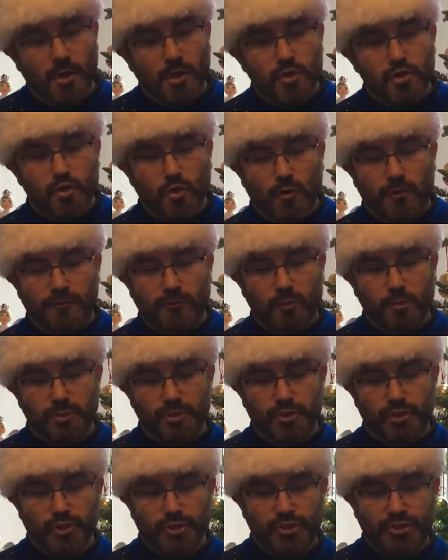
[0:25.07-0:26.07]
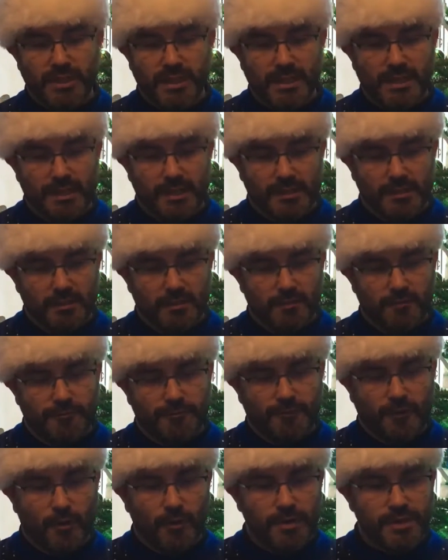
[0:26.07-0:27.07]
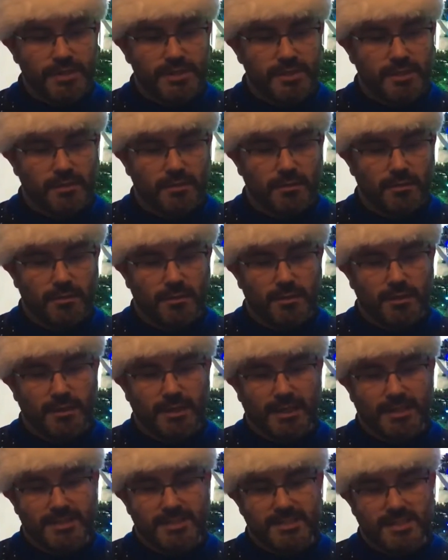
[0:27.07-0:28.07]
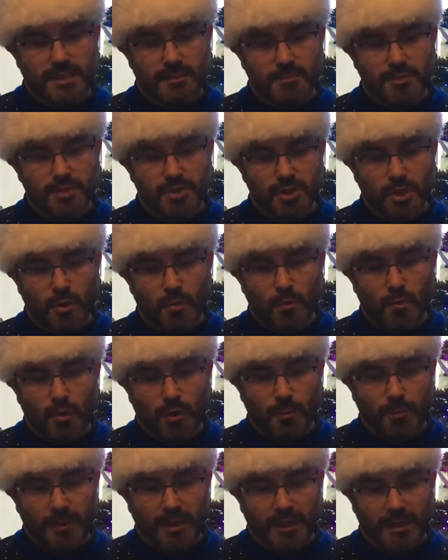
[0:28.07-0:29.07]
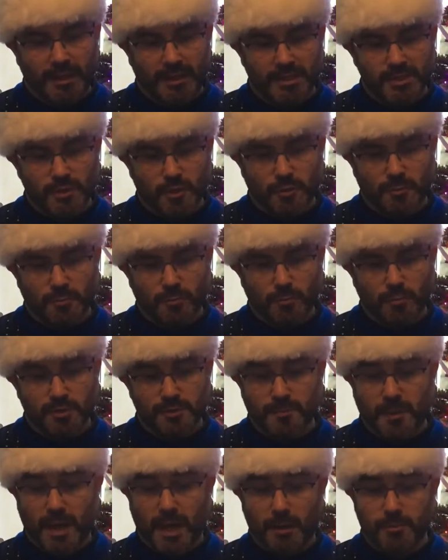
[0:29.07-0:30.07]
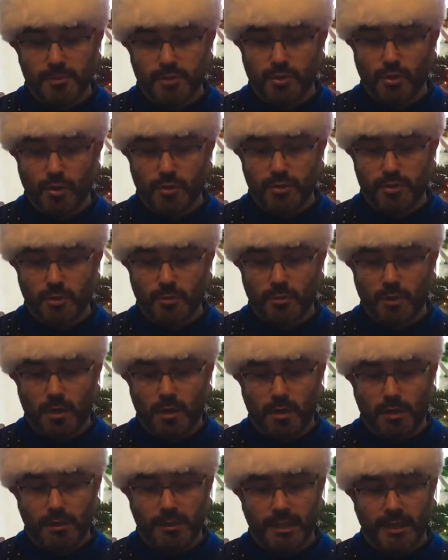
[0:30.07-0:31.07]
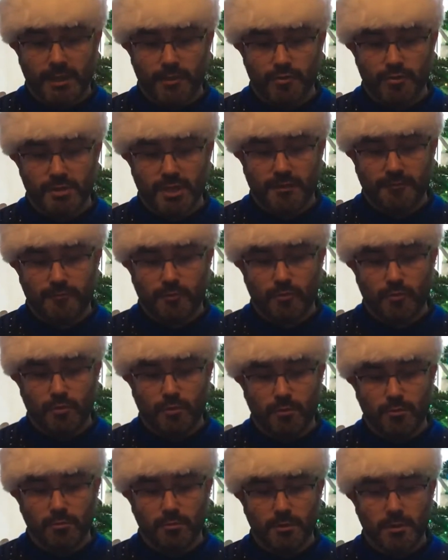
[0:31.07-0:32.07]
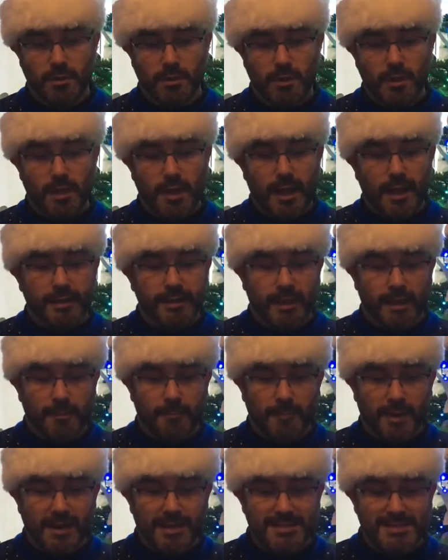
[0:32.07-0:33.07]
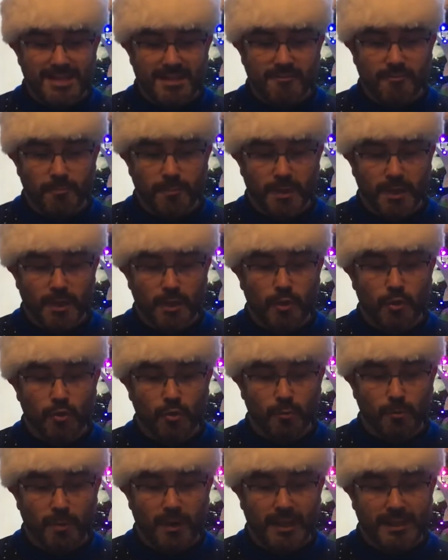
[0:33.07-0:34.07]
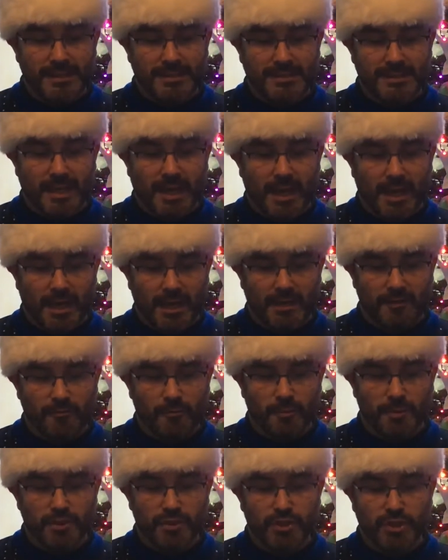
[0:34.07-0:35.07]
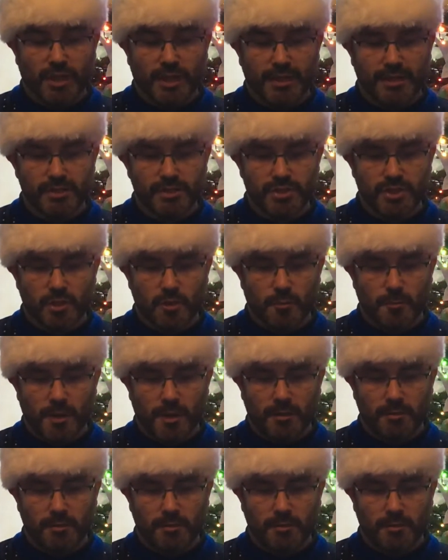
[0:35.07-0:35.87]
Torval was just thinking that the forest that had seemed so unappealing to him was perhaps not so dark and dangerous after all, and that it might even be a good place to hide from a giant snowman,